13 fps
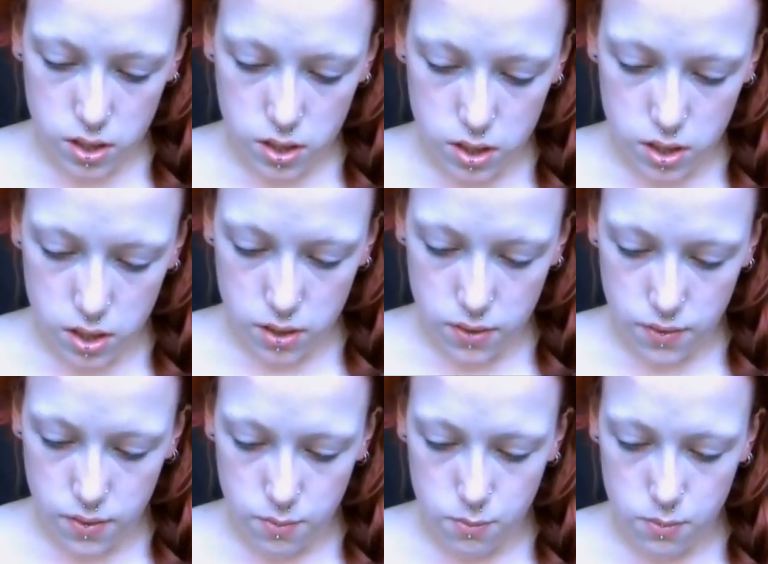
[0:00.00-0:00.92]
and then
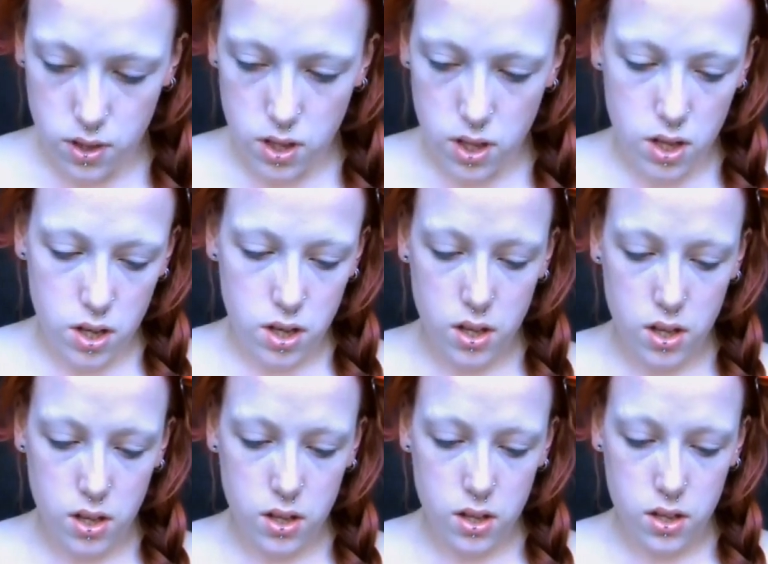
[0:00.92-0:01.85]
from
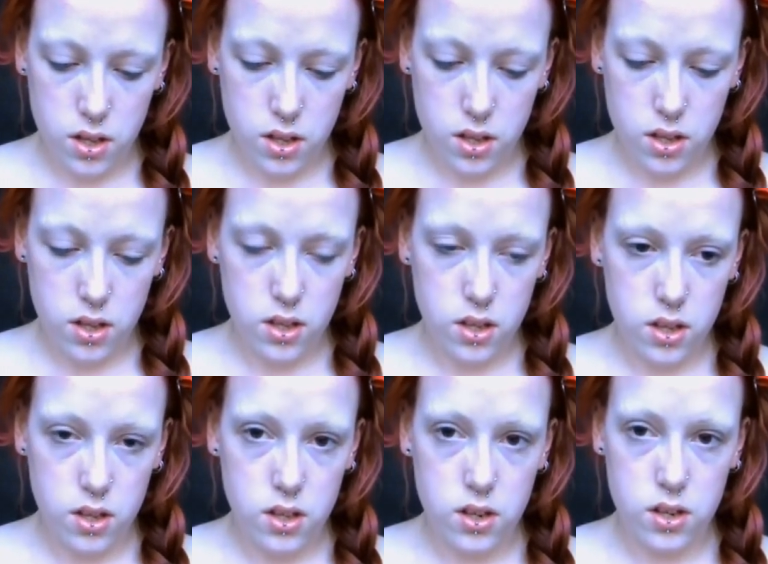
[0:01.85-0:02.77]
there,
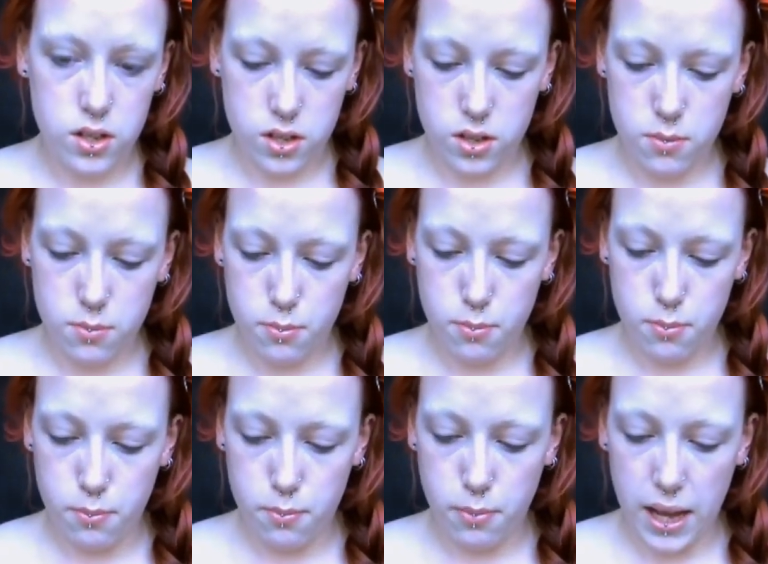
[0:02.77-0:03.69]
just
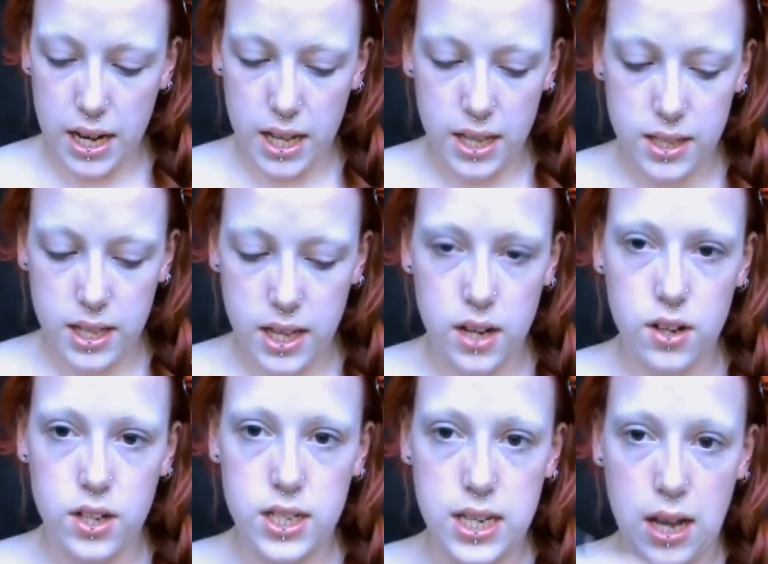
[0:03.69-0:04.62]
pat it in
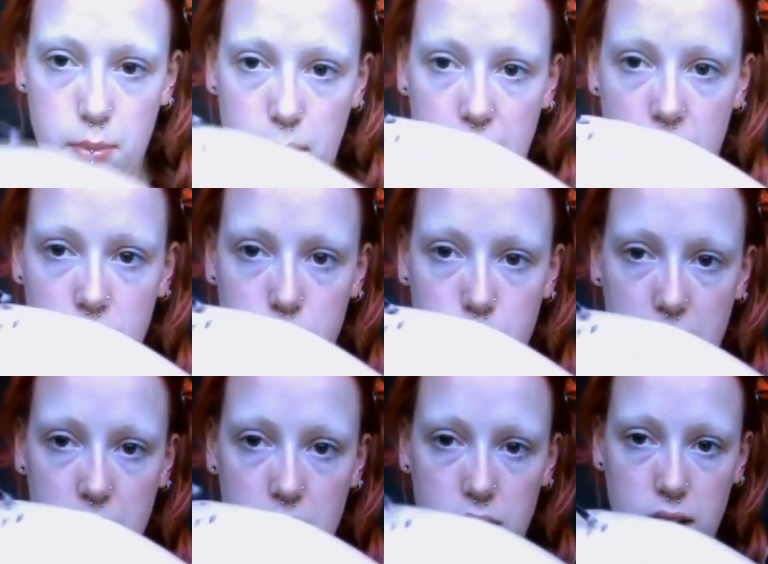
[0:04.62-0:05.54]
there and tap it out on the
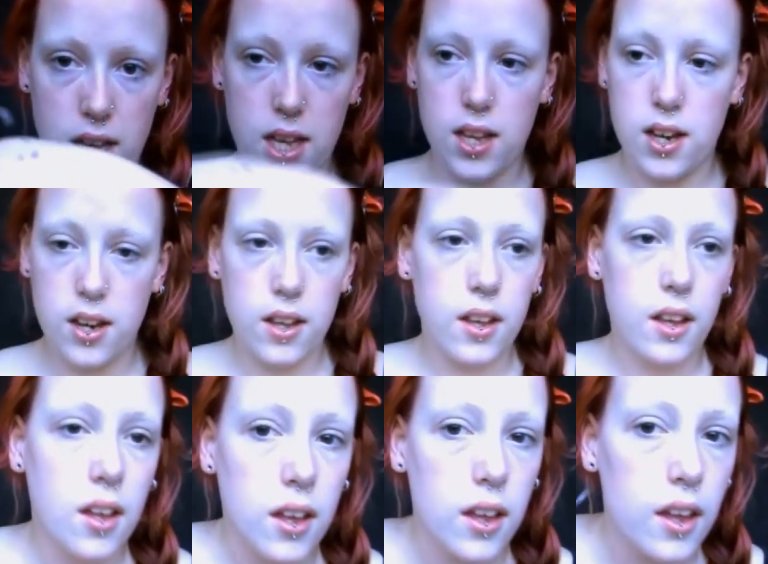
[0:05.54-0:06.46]
back of your hand.
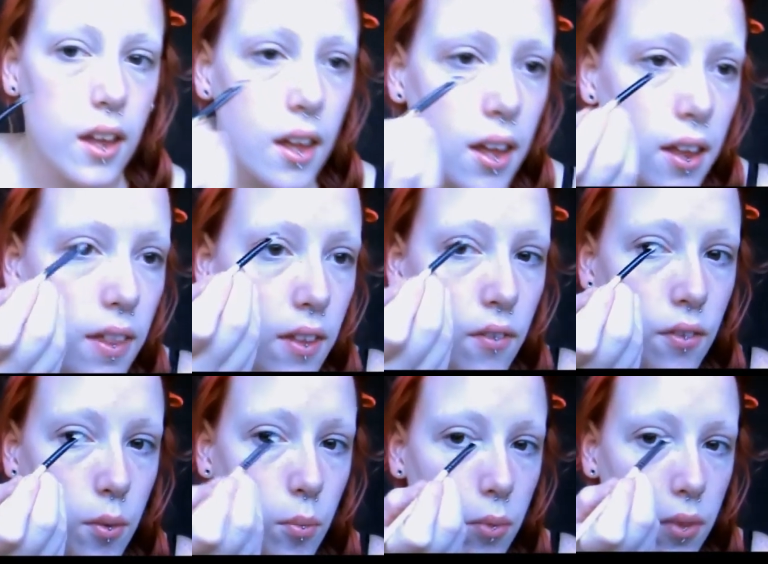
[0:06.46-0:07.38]
And then
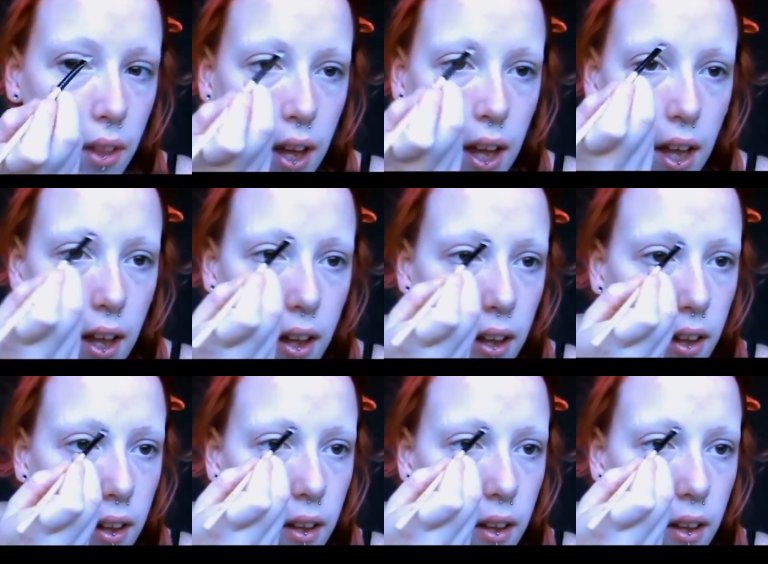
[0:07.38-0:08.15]
from there,